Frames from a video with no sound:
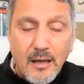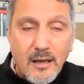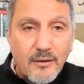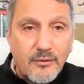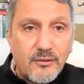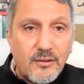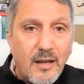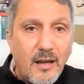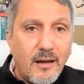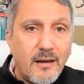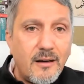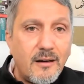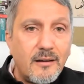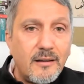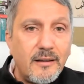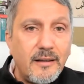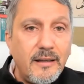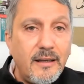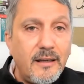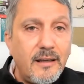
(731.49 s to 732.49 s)
soccer
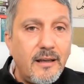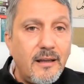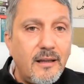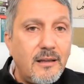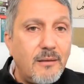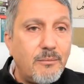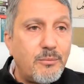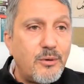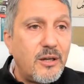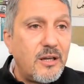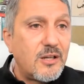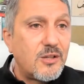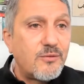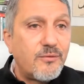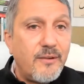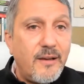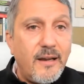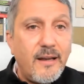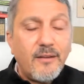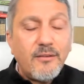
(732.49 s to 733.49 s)
league and the British
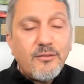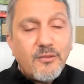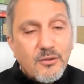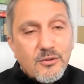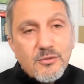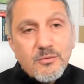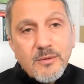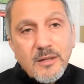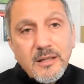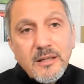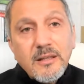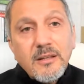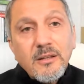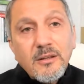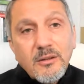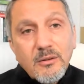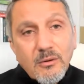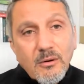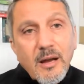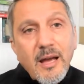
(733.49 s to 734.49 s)
fans, usually
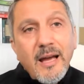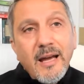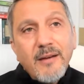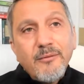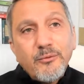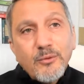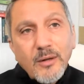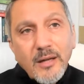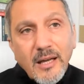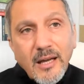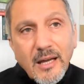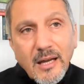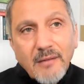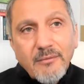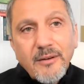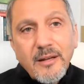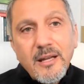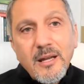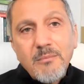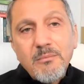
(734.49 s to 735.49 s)
you have to
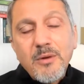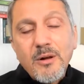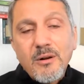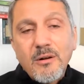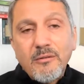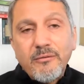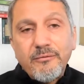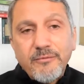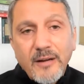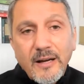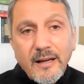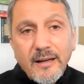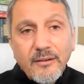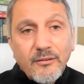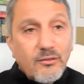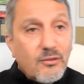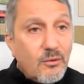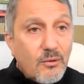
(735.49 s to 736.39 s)
have a number of fights.